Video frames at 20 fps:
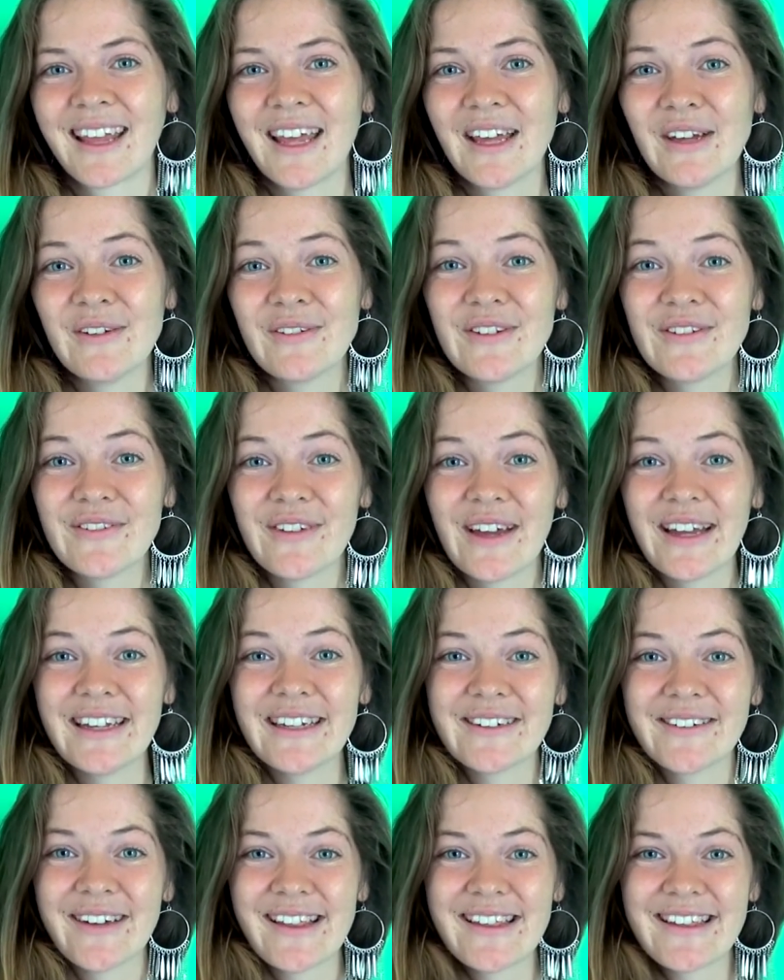If you have
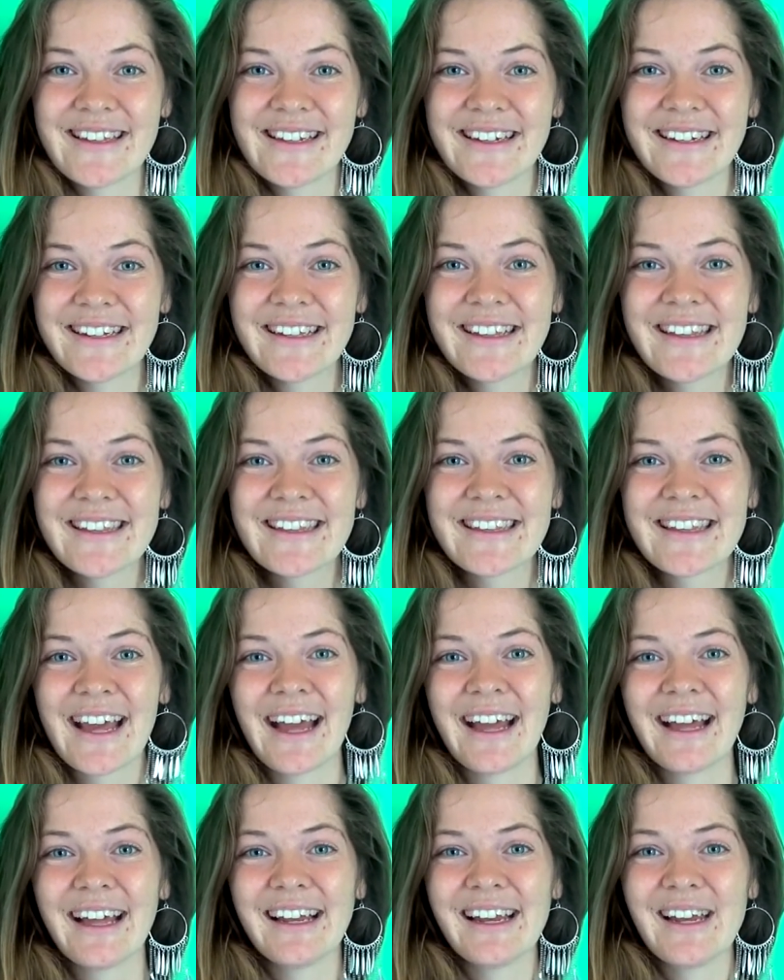any questions,
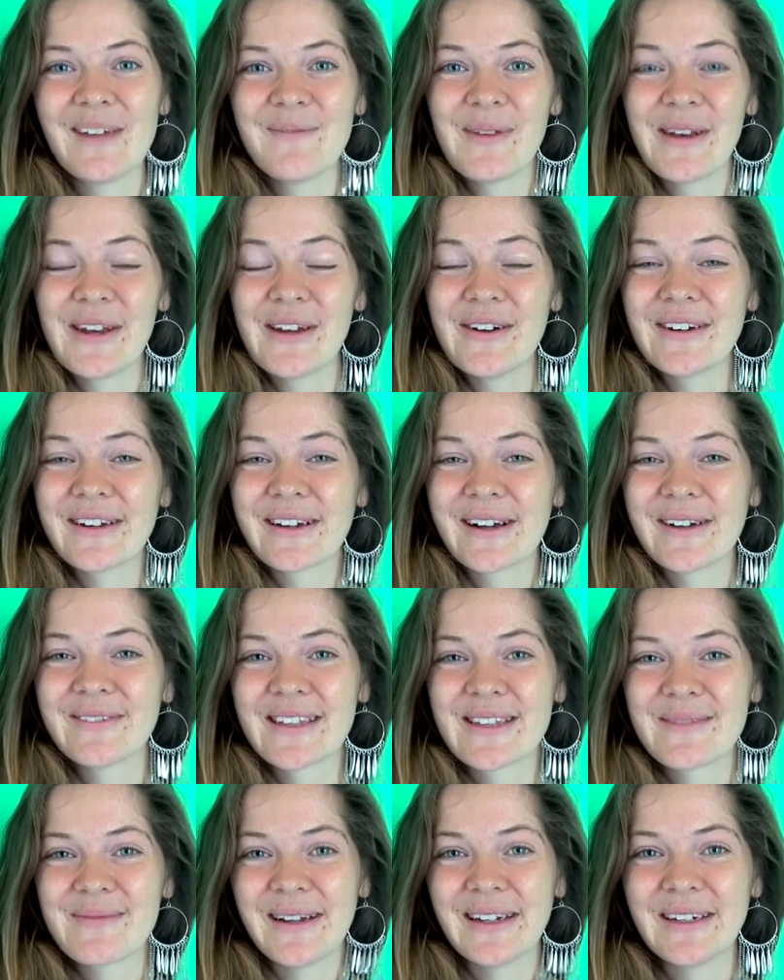let me know in the
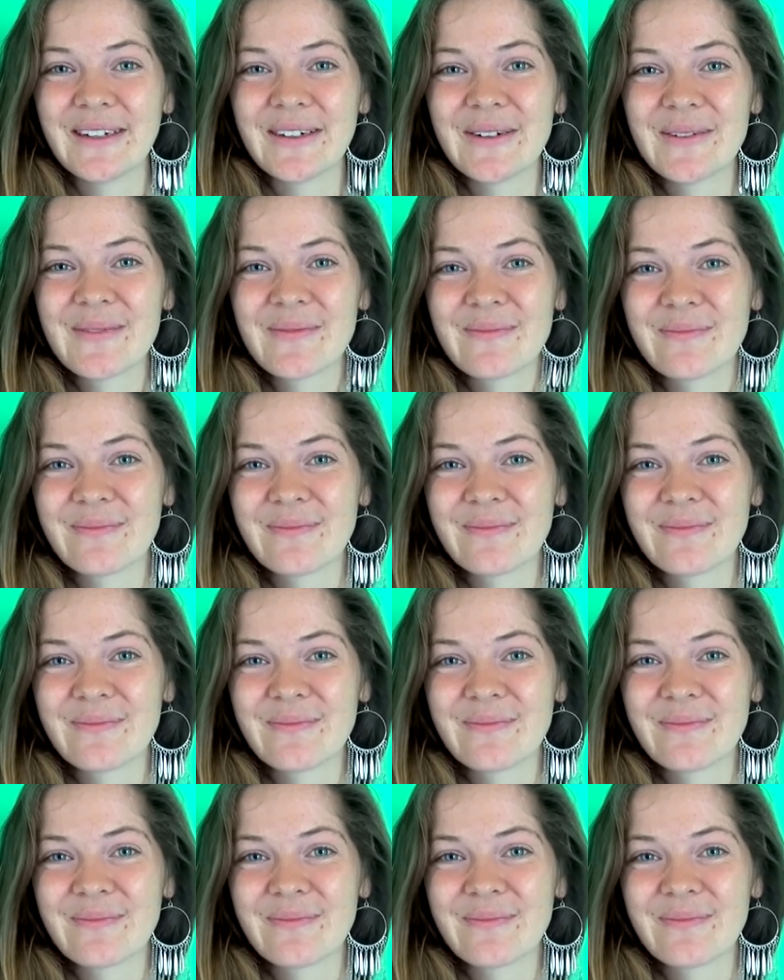comments below.